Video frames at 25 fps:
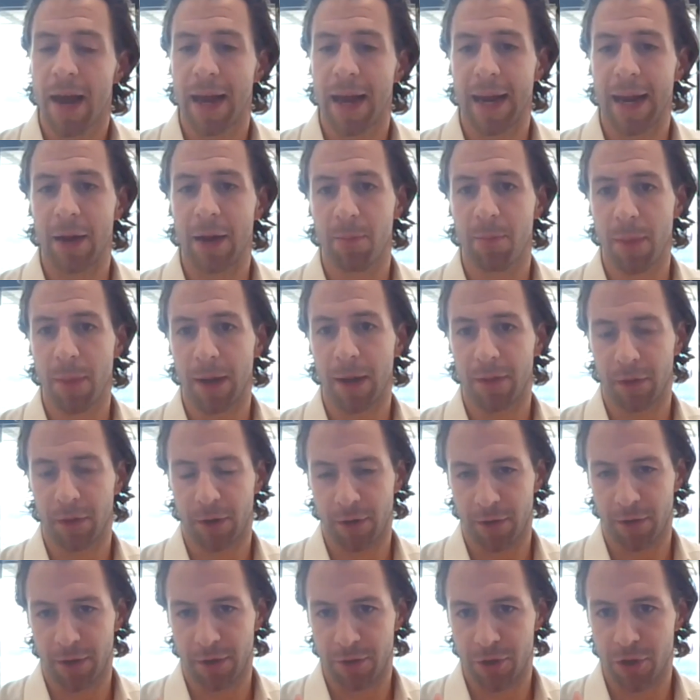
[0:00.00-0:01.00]
and help make the
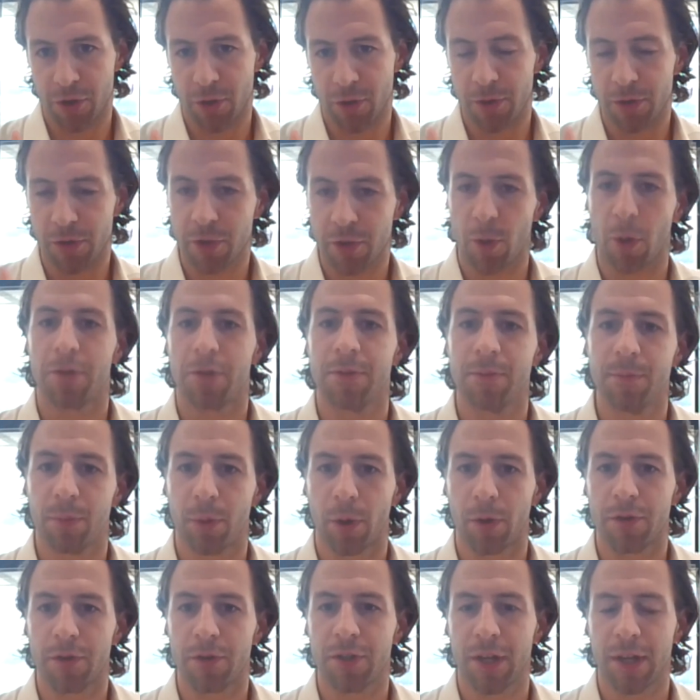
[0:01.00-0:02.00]
insurance quoting
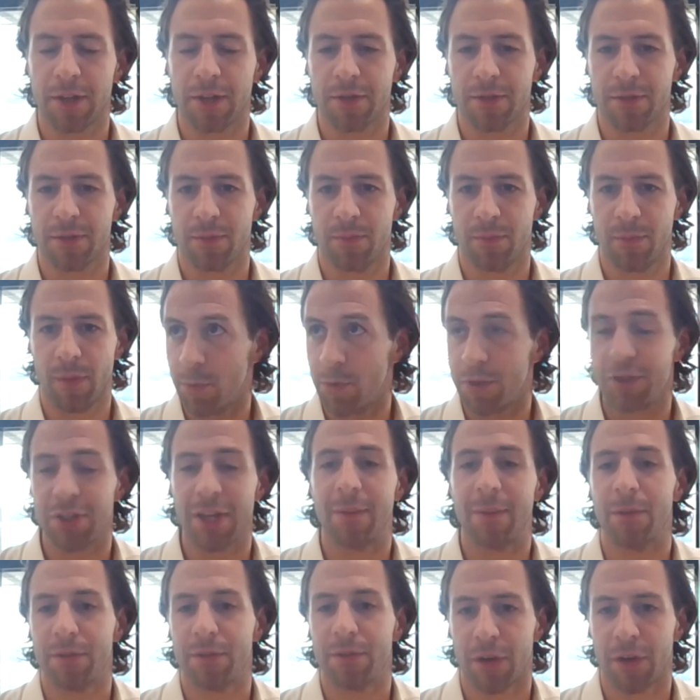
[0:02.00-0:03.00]
process more
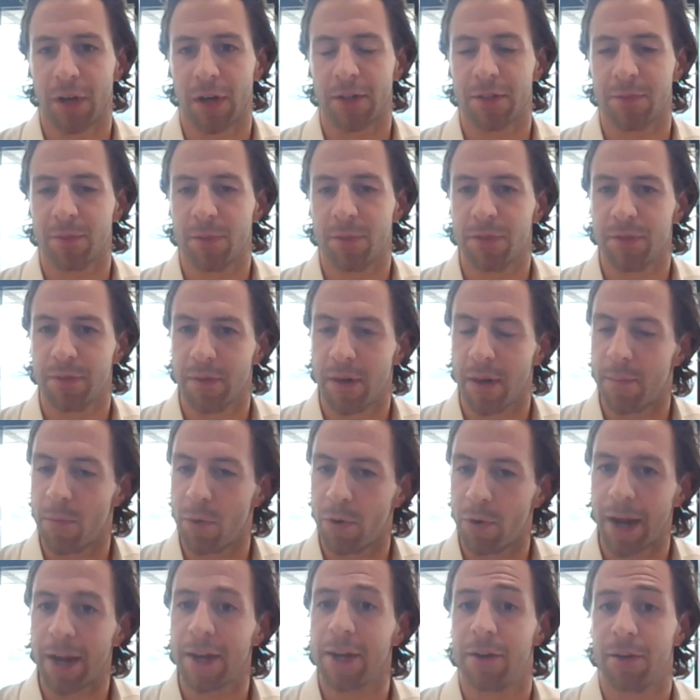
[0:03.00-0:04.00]
seamless for customers and
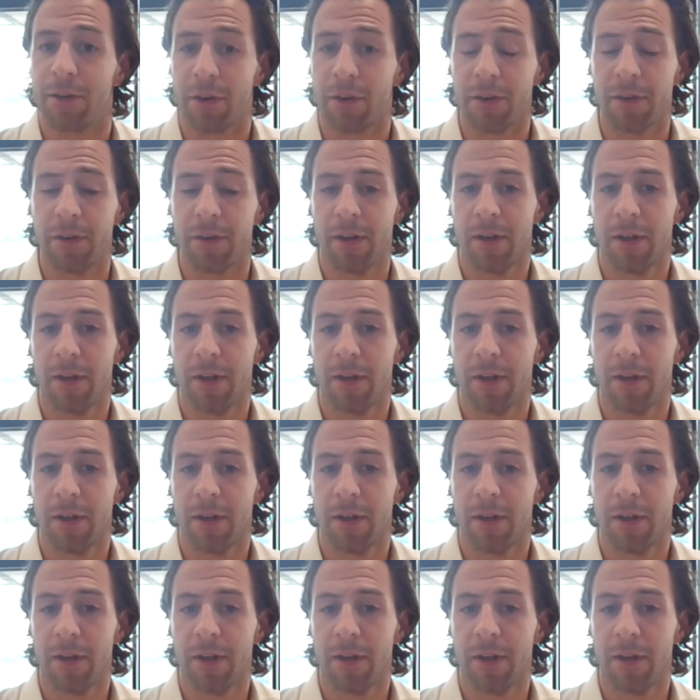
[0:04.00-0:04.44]
more accurate,